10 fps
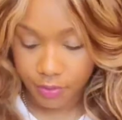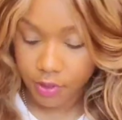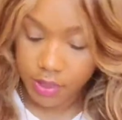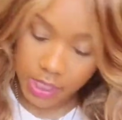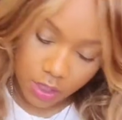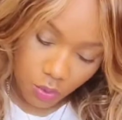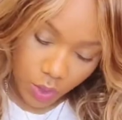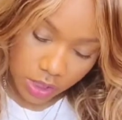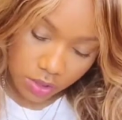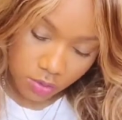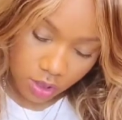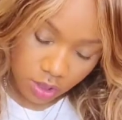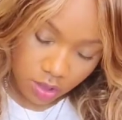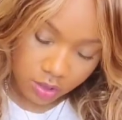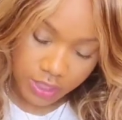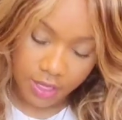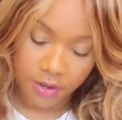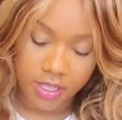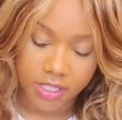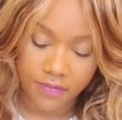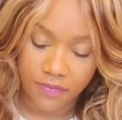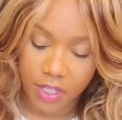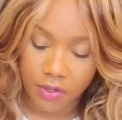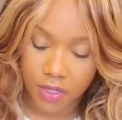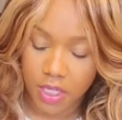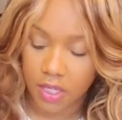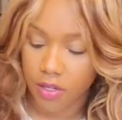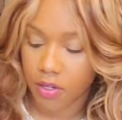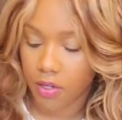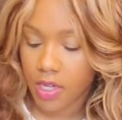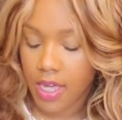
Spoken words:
They're taking way too long. There is fear here.